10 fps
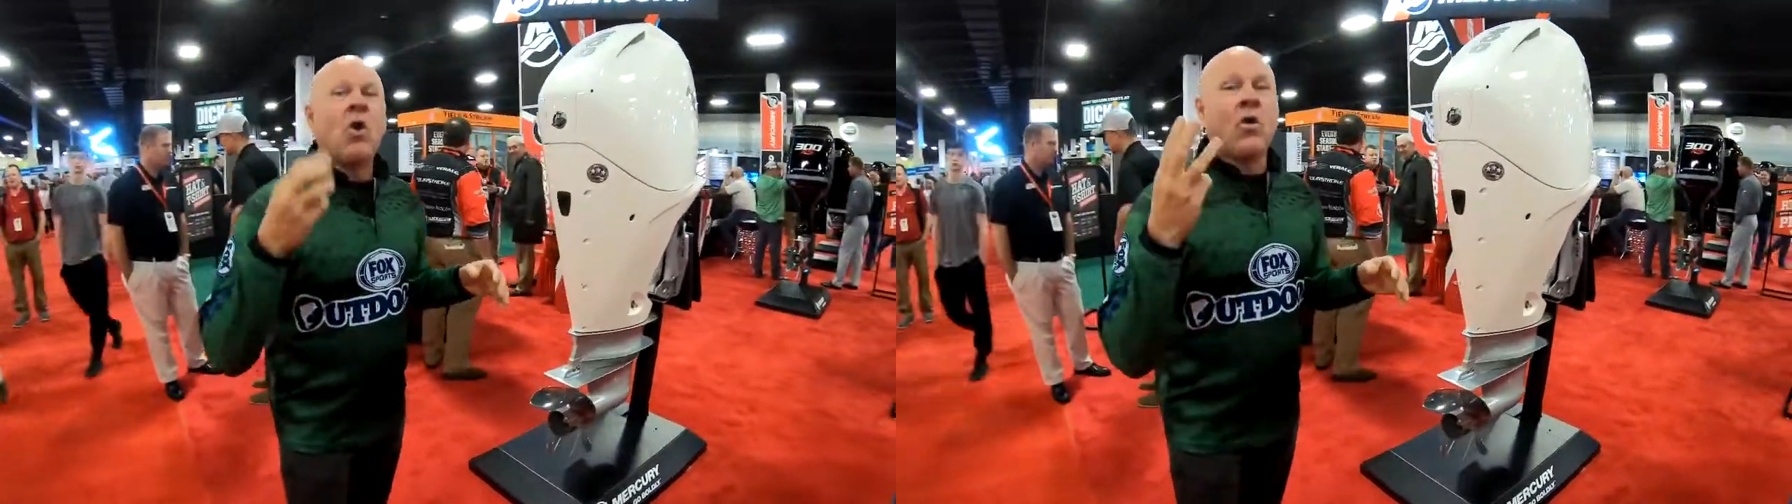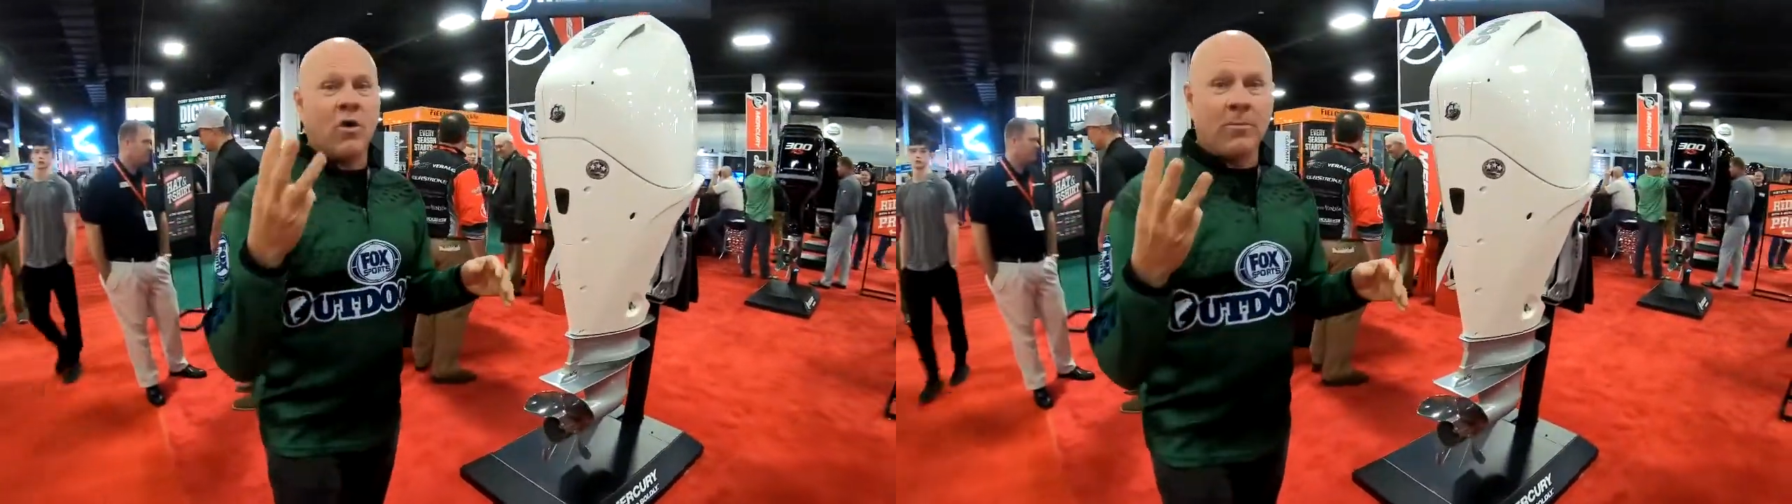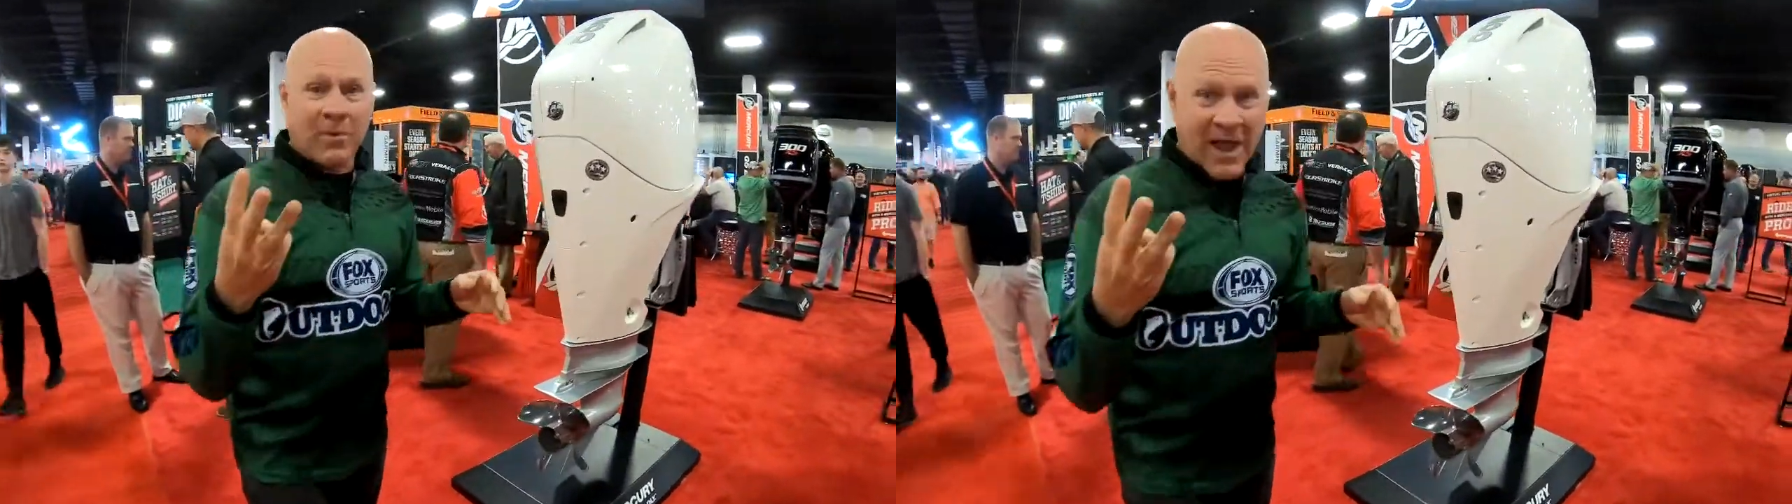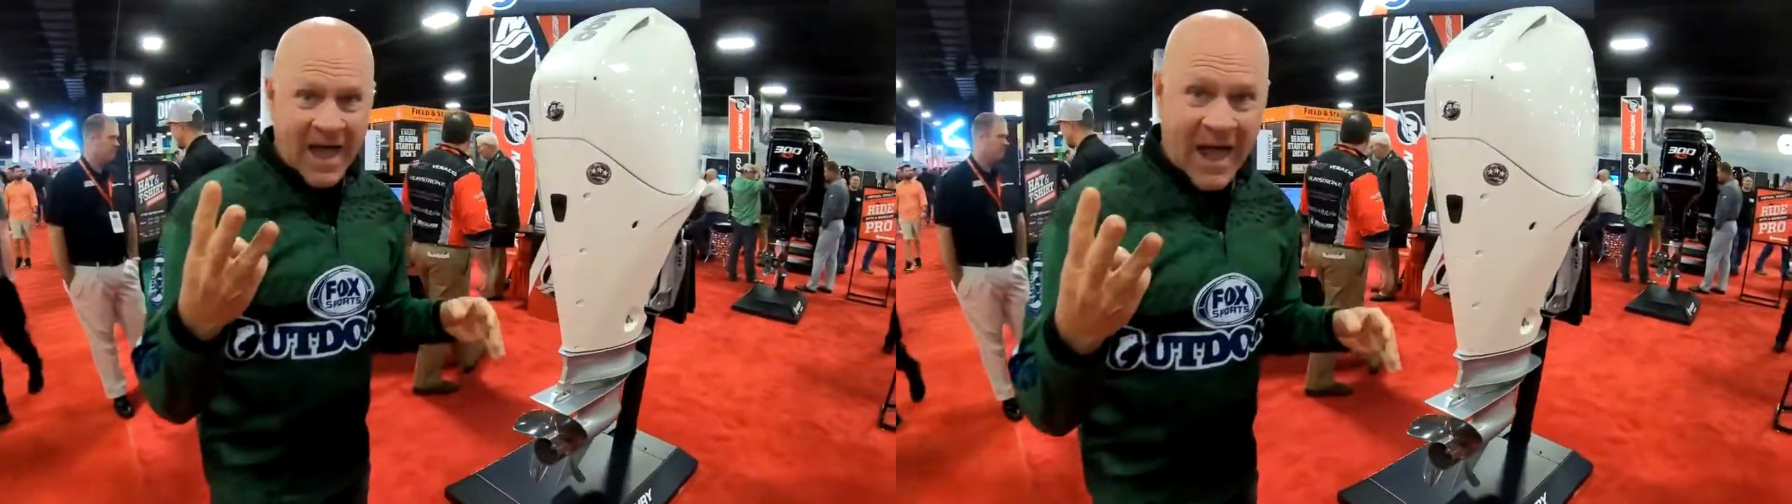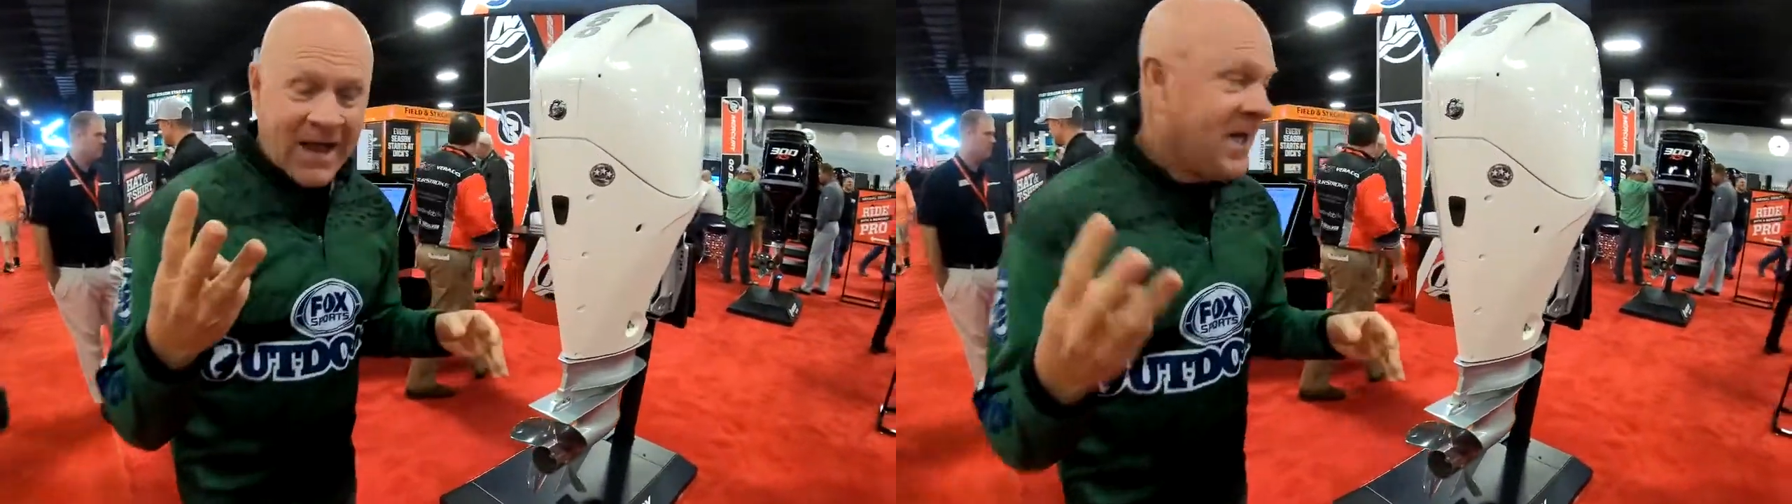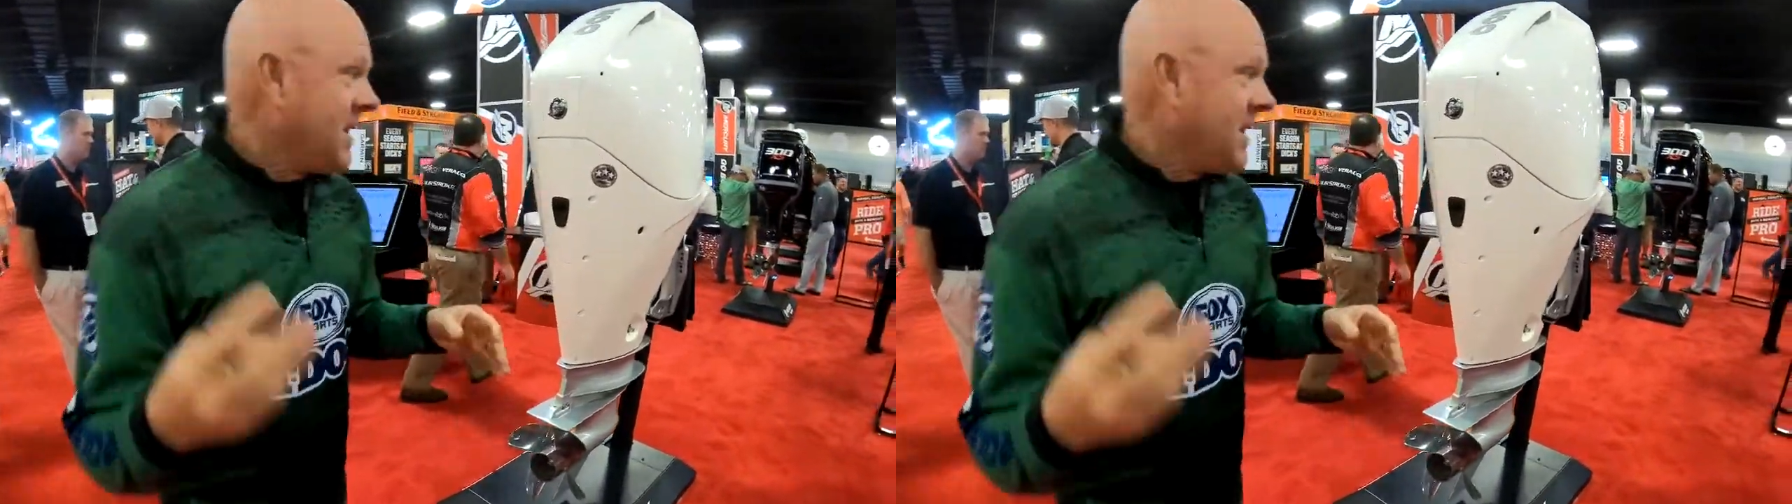or black.